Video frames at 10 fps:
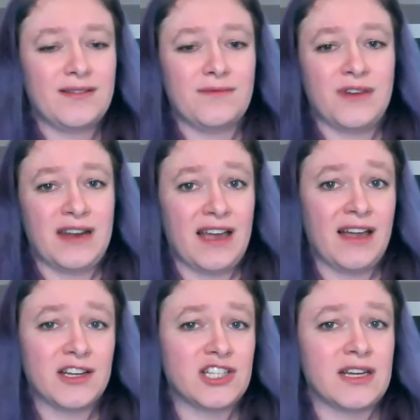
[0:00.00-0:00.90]
When
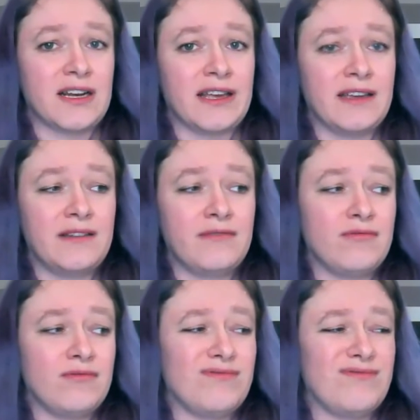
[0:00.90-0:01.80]
actually,
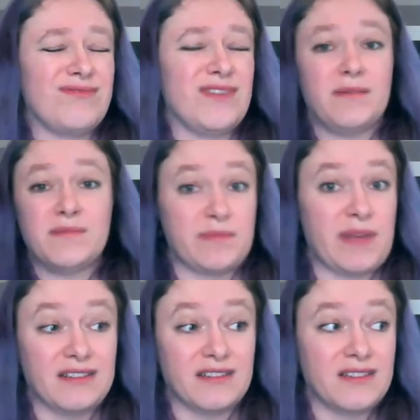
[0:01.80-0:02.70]
I'm
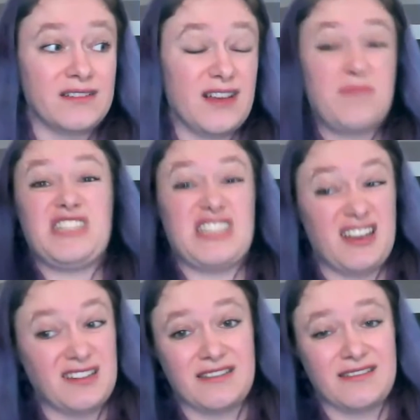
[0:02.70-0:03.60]
spent. I'm
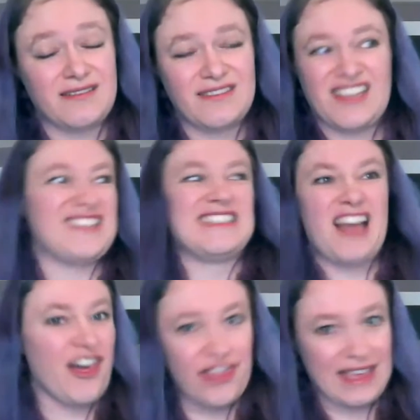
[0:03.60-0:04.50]
done. There's
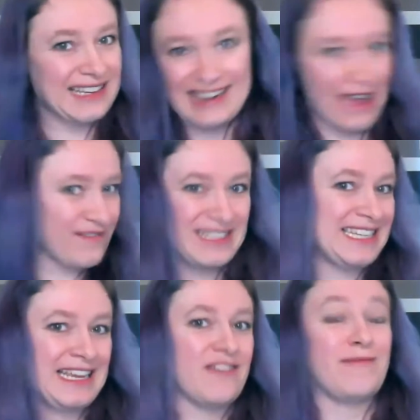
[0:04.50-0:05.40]
nothing left to
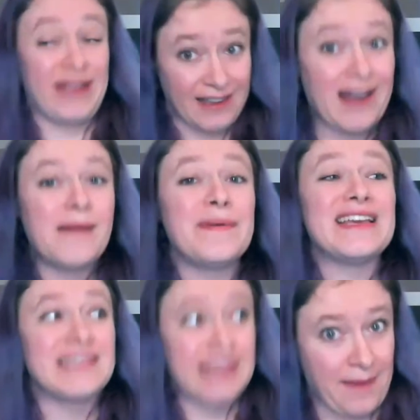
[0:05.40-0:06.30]
give. My cup
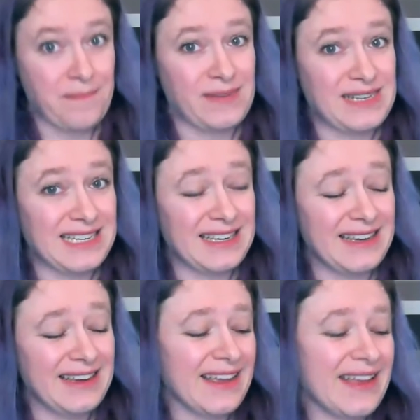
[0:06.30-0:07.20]
is empty.